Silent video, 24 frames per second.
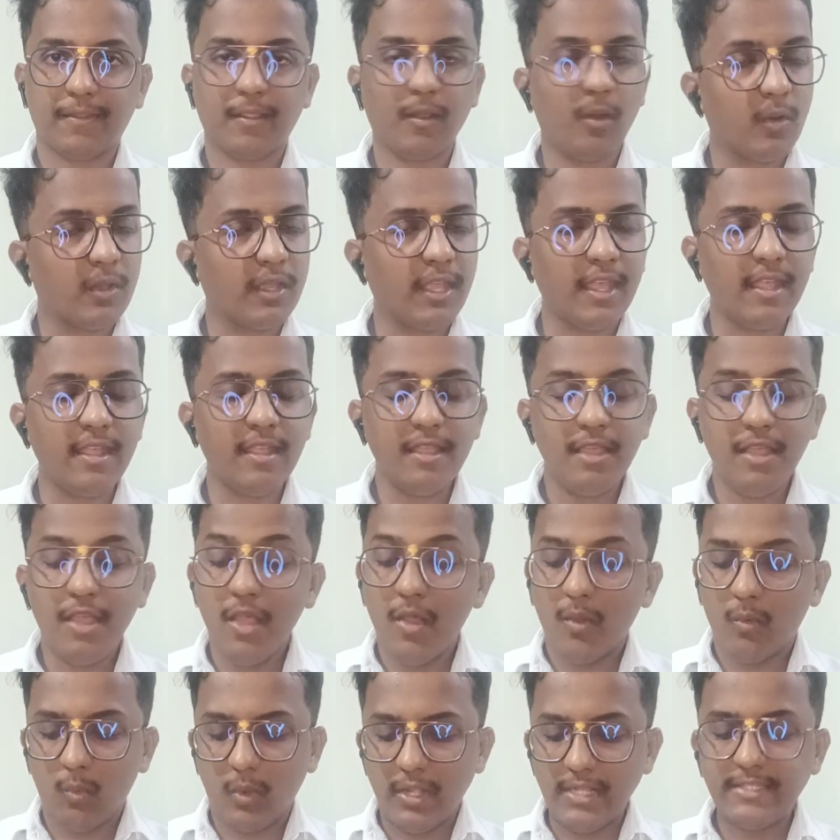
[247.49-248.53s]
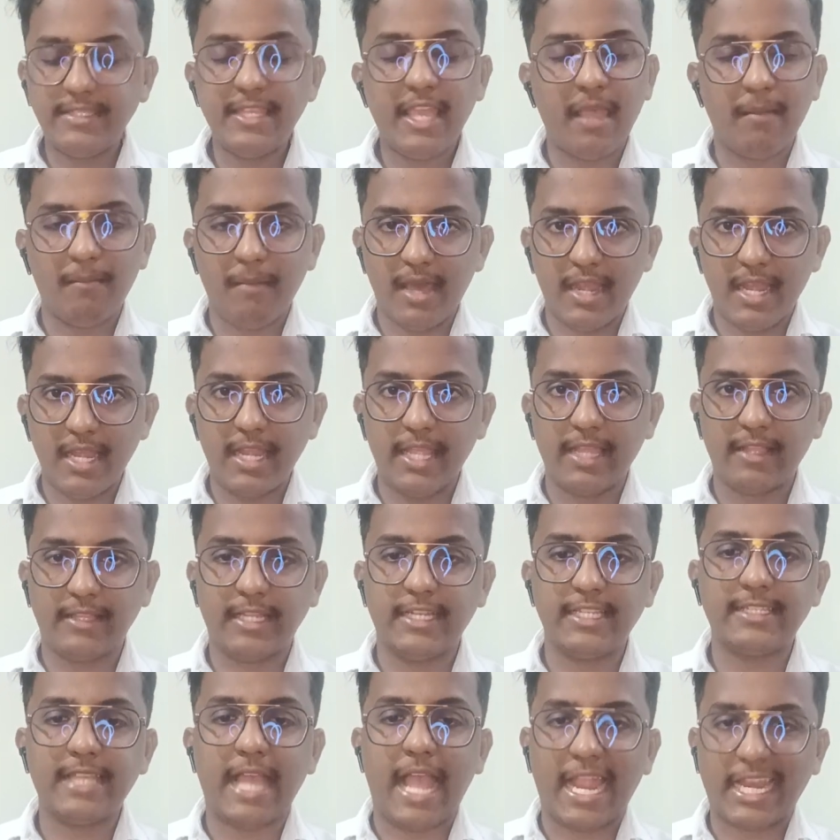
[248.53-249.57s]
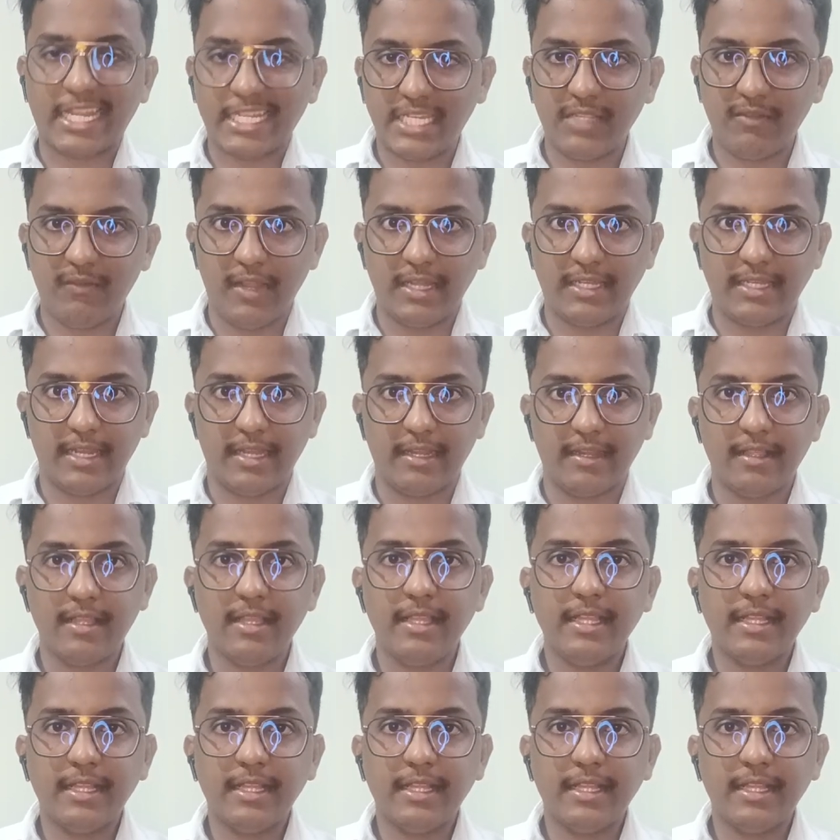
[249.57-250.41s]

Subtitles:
Okay, once the mRNA that is activated,